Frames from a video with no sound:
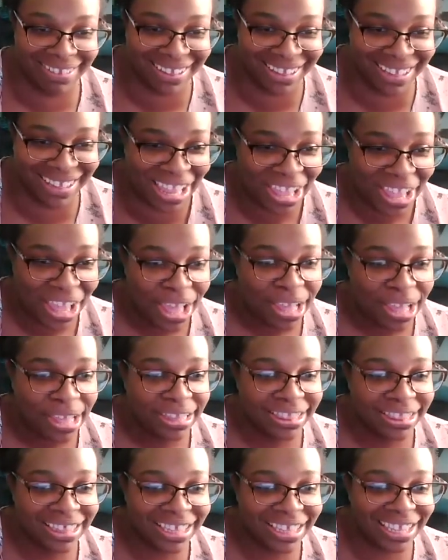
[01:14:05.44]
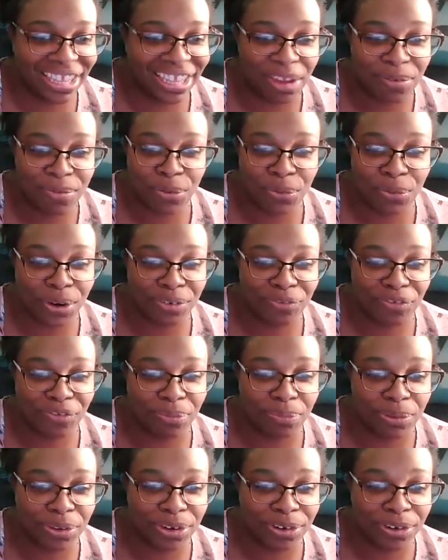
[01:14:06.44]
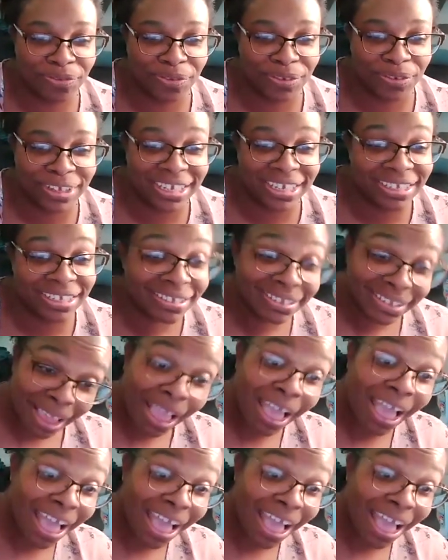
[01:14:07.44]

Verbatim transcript: the Hebrew word for beautiful is,